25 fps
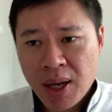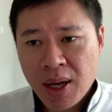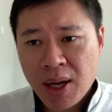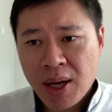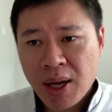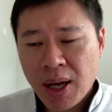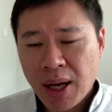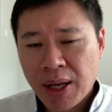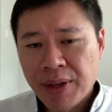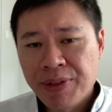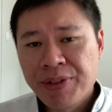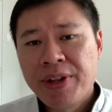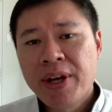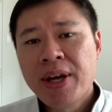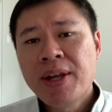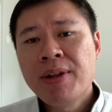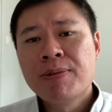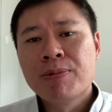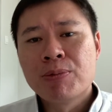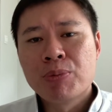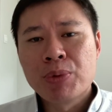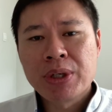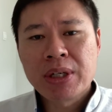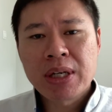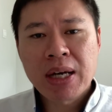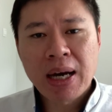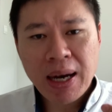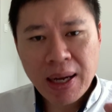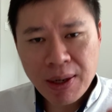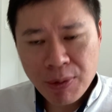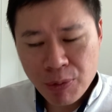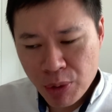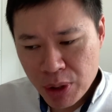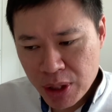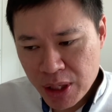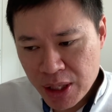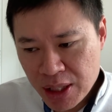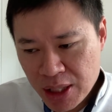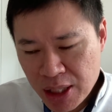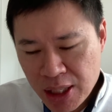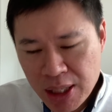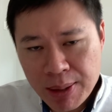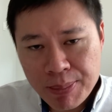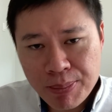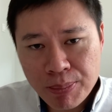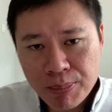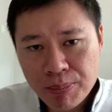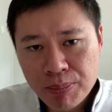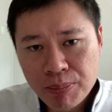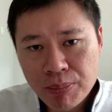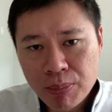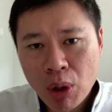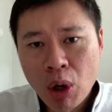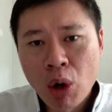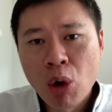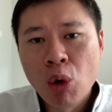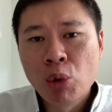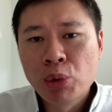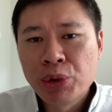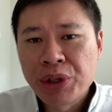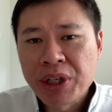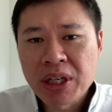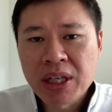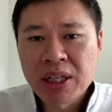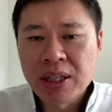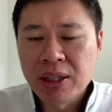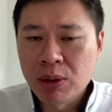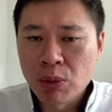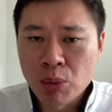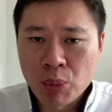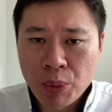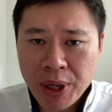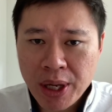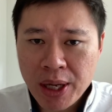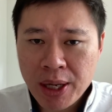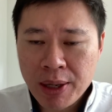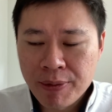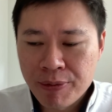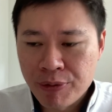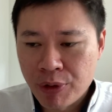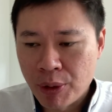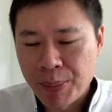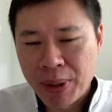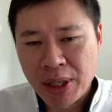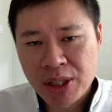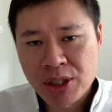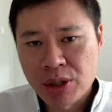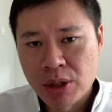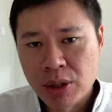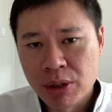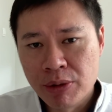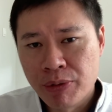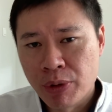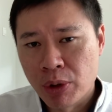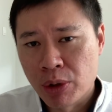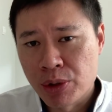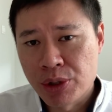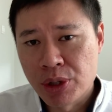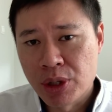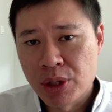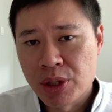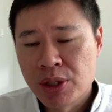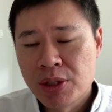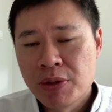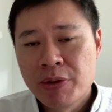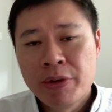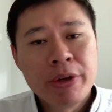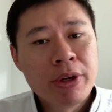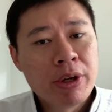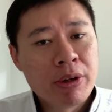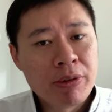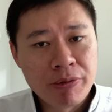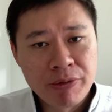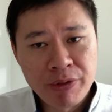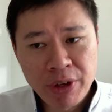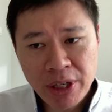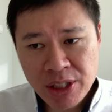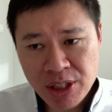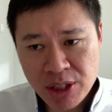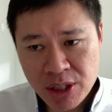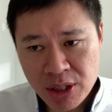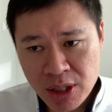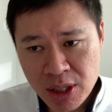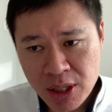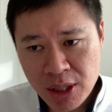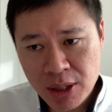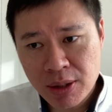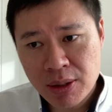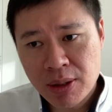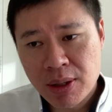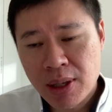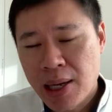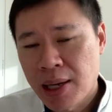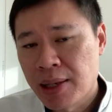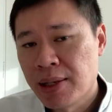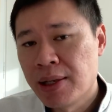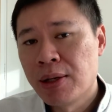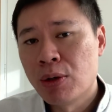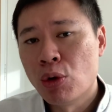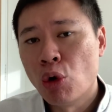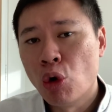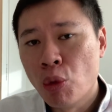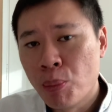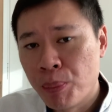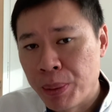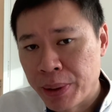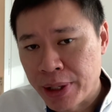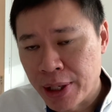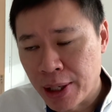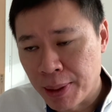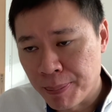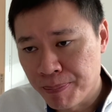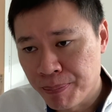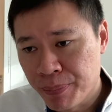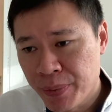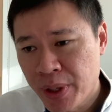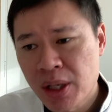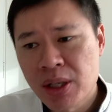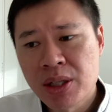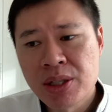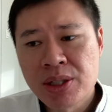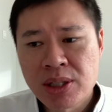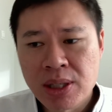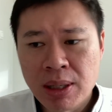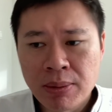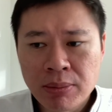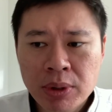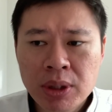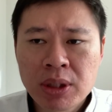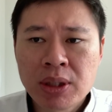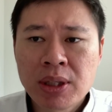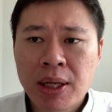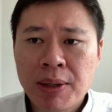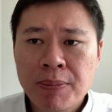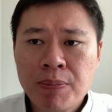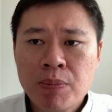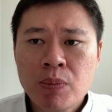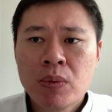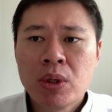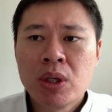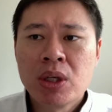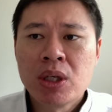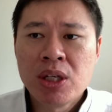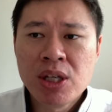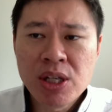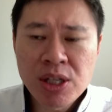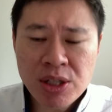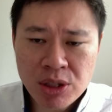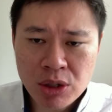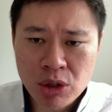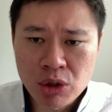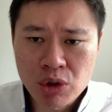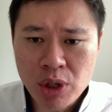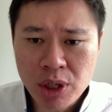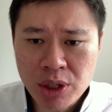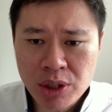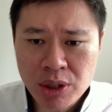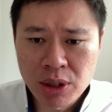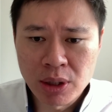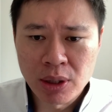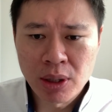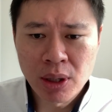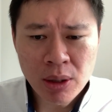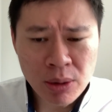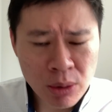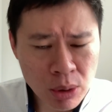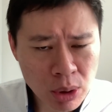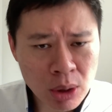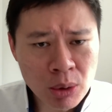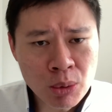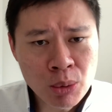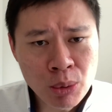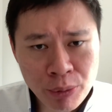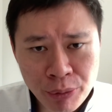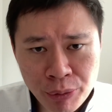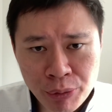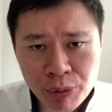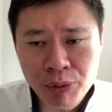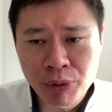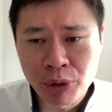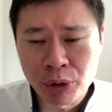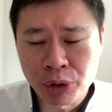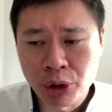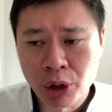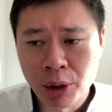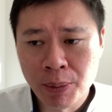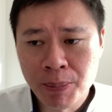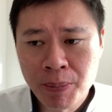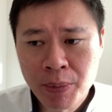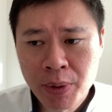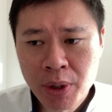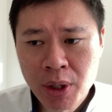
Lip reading: and then we can't really keep holding it away from external forces. Vaccinate and then open up. That is something that he suggested, a good food for thought.